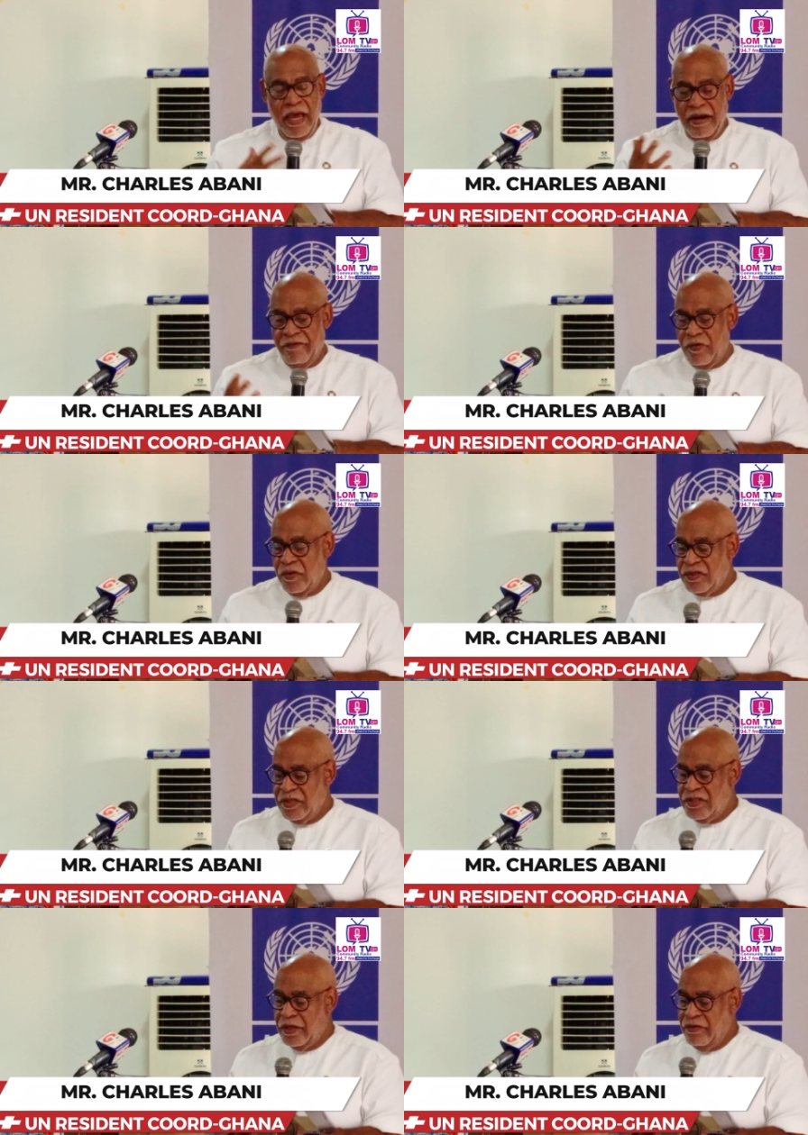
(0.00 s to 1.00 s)
and of course
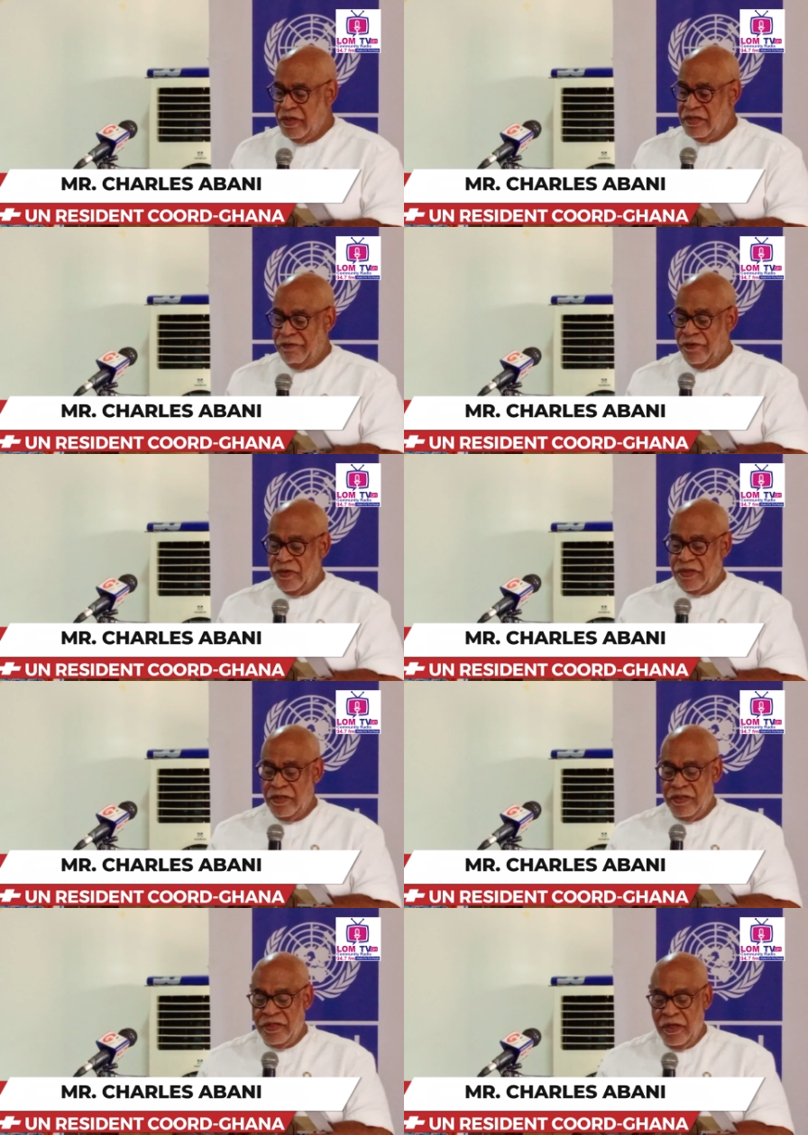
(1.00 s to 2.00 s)
the security
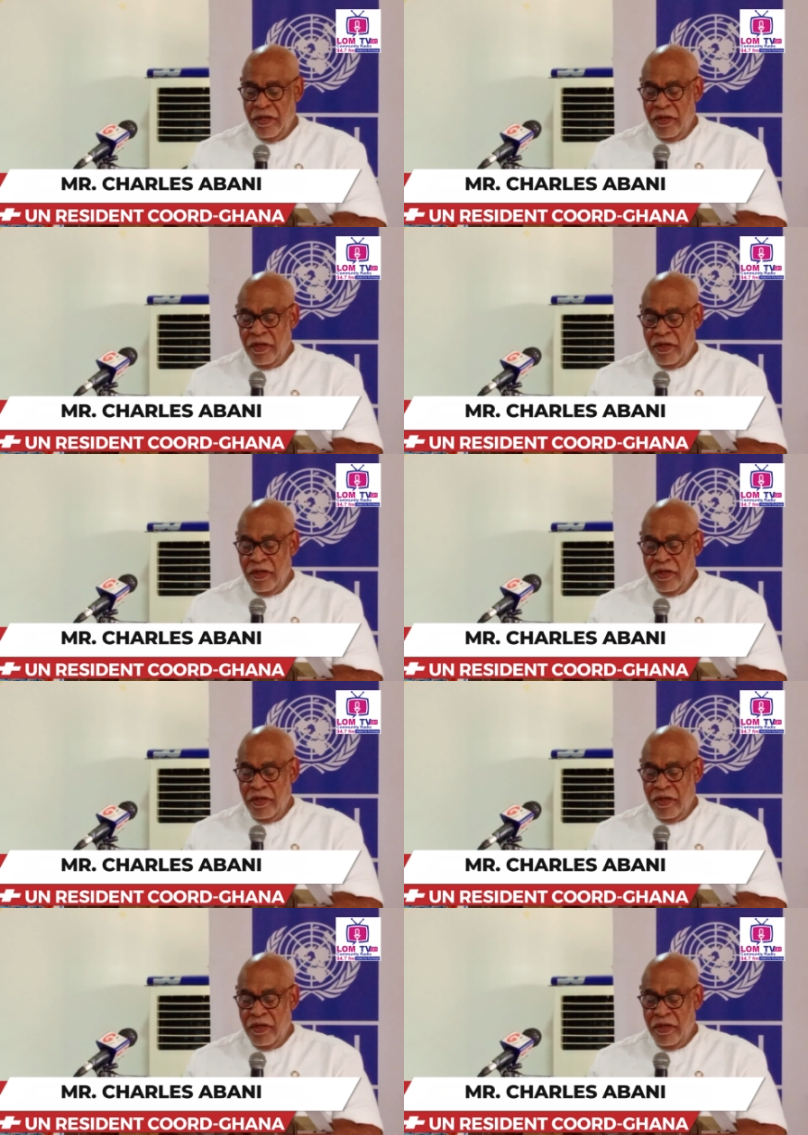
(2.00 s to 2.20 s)
forces,